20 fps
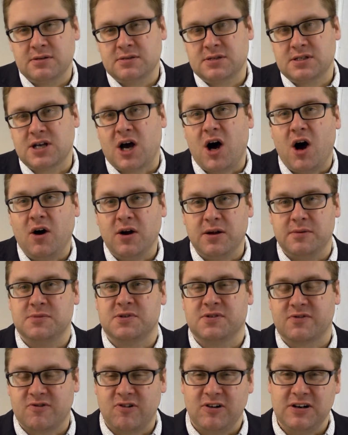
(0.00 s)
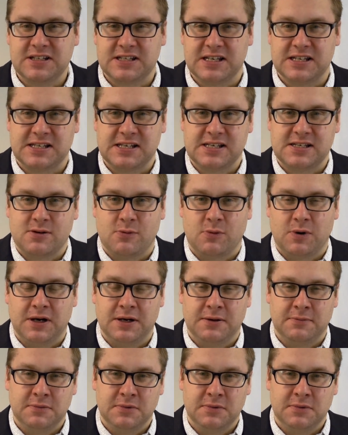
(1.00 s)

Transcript: times of crisis, as it were.